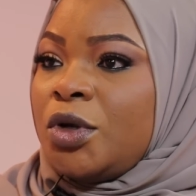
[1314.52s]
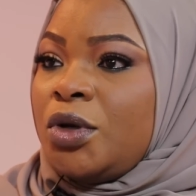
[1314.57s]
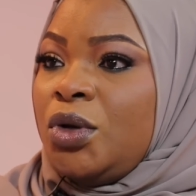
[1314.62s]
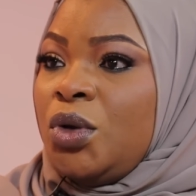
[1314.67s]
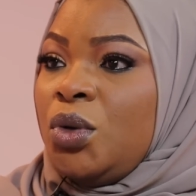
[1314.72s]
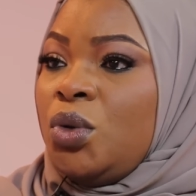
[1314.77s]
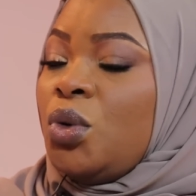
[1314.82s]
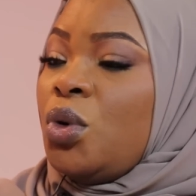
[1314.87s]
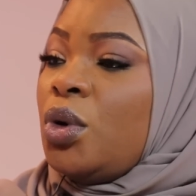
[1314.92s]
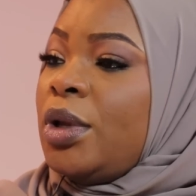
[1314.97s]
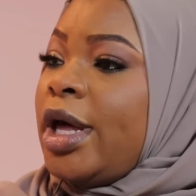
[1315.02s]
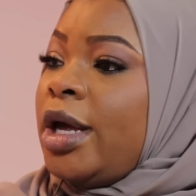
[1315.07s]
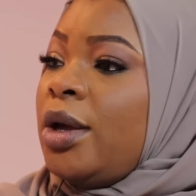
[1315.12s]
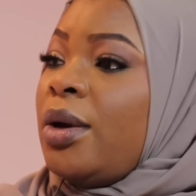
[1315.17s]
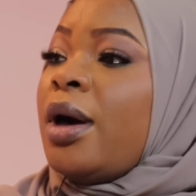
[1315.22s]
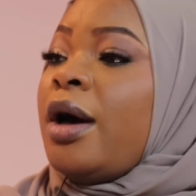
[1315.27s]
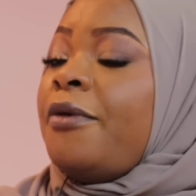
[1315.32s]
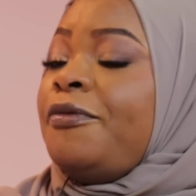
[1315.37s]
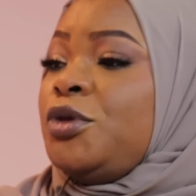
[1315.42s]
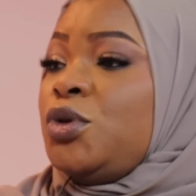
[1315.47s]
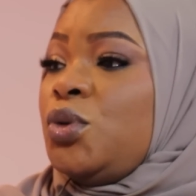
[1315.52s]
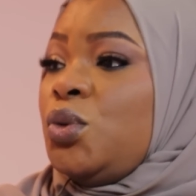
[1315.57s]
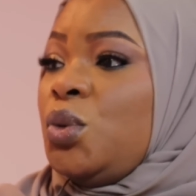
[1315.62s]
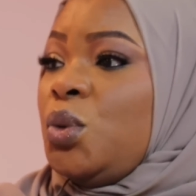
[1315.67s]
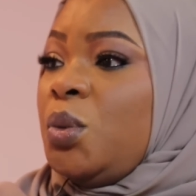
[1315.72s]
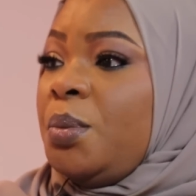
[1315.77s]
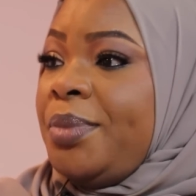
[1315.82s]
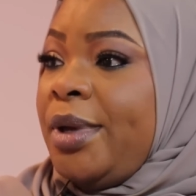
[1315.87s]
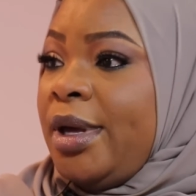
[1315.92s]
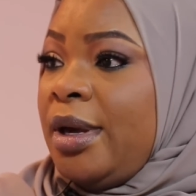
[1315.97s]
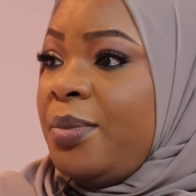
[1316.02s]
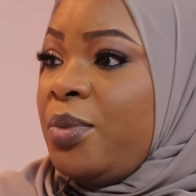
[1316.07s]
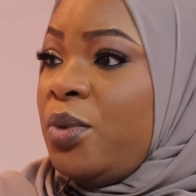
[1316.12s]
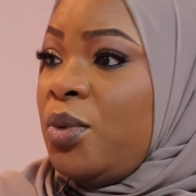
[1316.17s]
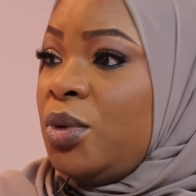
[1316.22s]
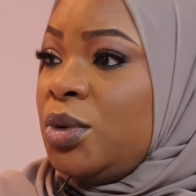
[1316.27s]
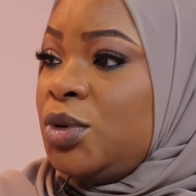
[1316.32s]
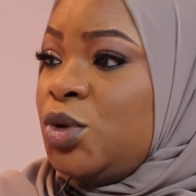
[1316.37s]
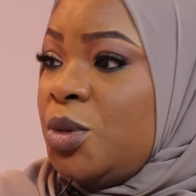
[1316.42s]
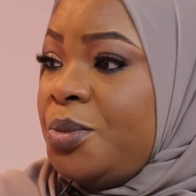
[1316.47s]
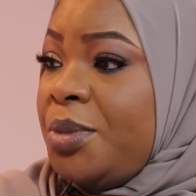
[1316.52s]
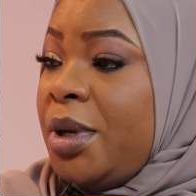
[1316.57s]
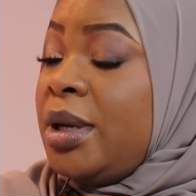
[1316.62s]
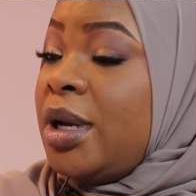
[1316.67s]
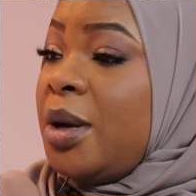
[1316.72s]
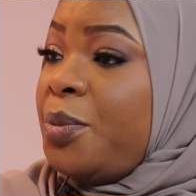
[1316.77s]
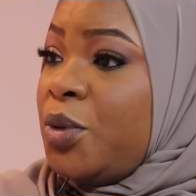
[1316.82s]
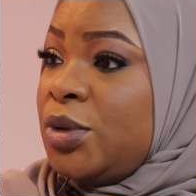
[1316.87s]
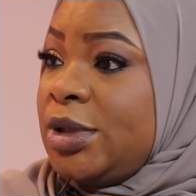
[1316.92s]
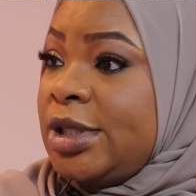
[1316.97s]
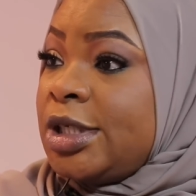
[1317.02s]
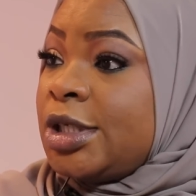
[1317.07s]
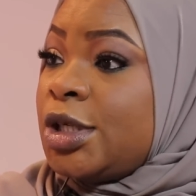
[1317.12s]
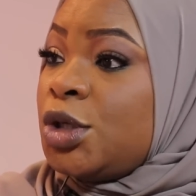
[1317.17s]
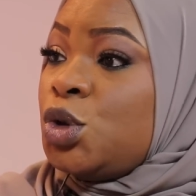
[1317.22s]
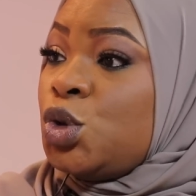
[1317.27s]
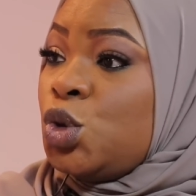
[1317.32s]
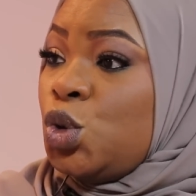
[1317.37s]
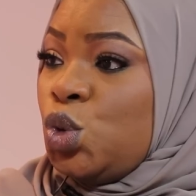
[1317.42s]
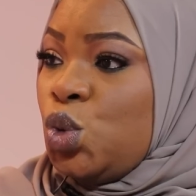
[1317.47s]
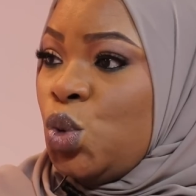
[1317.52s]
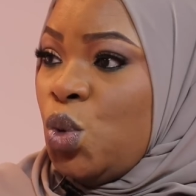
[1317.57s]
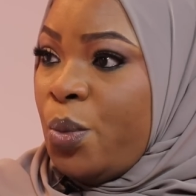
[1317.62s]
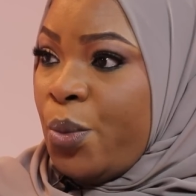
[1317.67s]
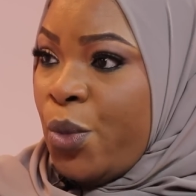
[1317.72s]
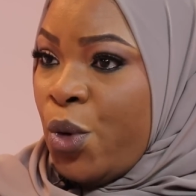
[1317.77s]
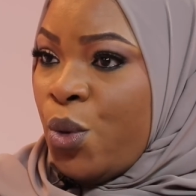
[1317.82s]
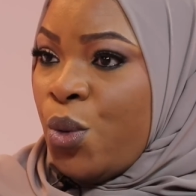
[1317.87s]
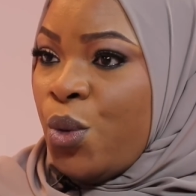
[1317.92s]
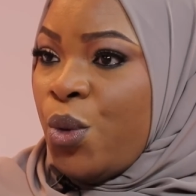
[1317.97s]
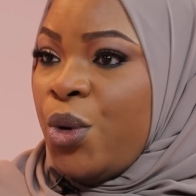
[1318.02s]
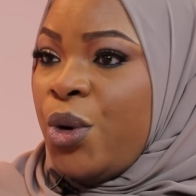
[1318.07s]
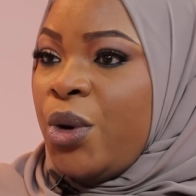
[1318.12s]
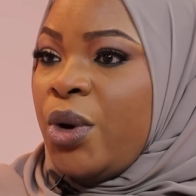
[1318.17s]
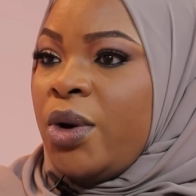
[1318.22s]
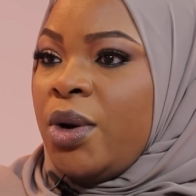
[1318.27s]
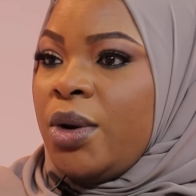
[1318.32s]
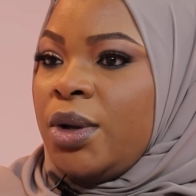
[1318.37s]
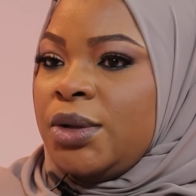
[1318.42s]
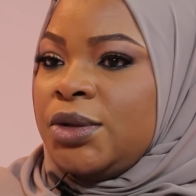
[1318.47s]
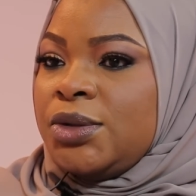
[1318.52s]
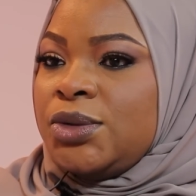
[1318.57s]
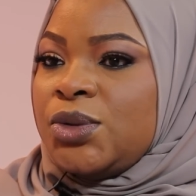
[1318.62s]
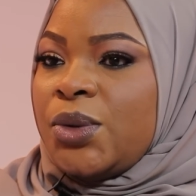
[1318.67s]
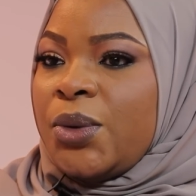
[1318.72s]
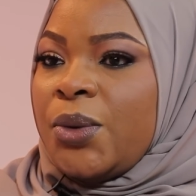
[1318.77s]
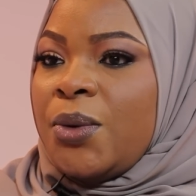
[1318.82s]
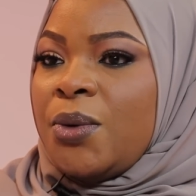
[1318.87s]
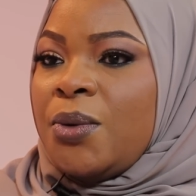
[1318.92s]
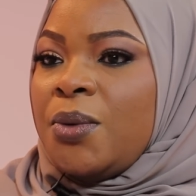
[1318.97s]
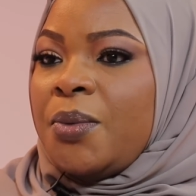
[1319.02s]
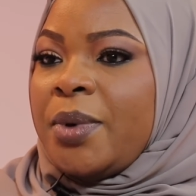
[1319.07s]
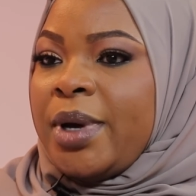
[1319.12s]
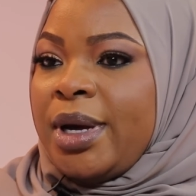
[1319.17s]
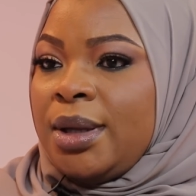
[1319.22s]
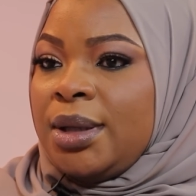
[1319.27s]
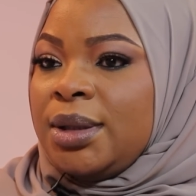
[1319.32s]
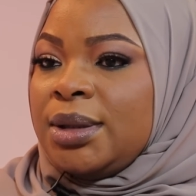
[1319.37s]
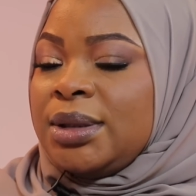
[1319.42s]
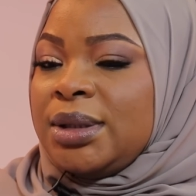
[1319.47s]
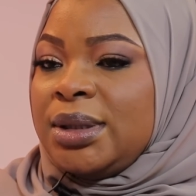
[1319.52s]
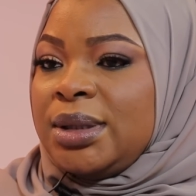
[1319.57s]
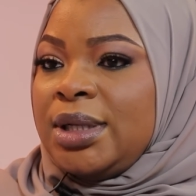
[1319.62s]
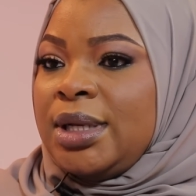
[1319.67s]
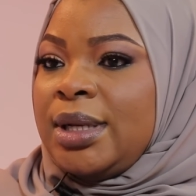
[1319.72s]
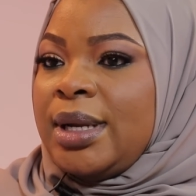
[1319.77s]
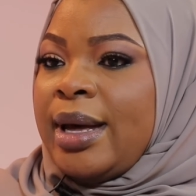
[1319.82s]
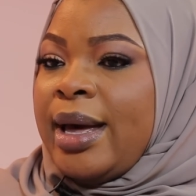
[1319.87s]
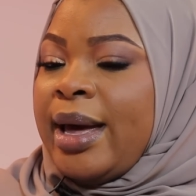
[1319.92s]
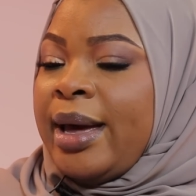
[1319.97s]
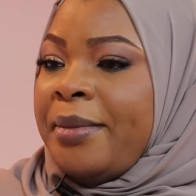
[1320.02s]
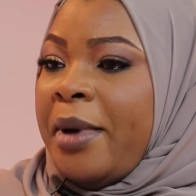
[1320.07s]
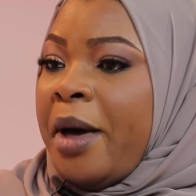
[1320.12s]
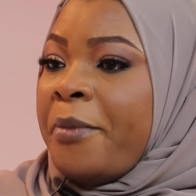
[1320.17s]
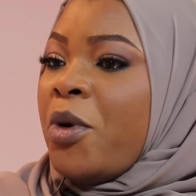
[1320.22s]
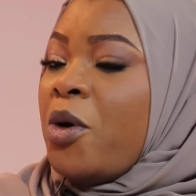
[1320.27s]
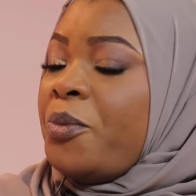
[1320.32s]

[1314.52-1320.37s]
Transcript: you know that you have to be able to be in a position to do more. So, I'm